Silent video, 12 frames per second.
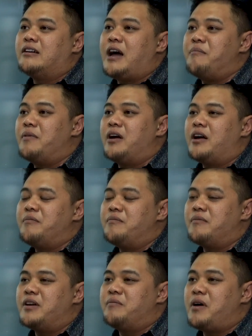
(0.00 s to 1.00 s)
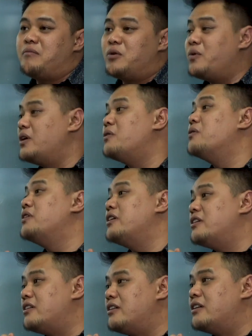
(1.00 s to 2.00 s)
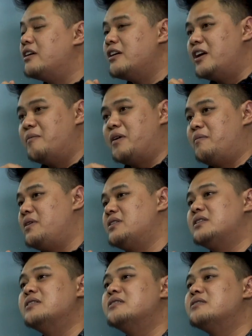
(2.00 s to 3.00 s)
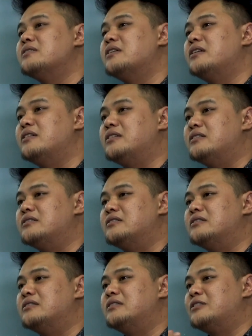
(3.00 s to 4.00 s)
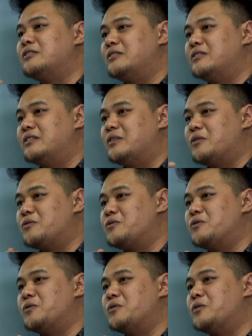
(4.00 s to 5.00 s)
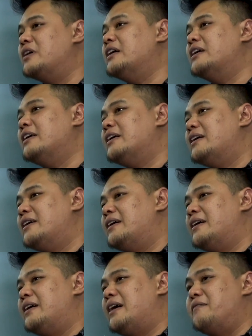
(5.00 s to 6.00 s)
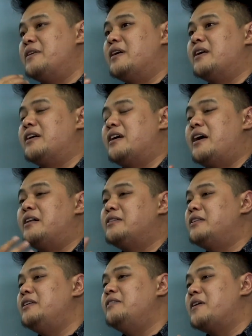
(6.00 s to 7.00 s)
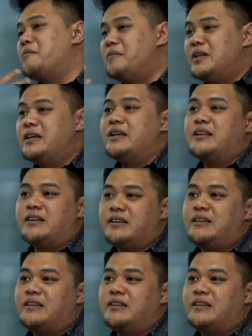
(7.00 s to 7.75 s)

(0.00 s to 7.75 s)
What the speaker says: I'm doing good in my business, and also having a healthy family and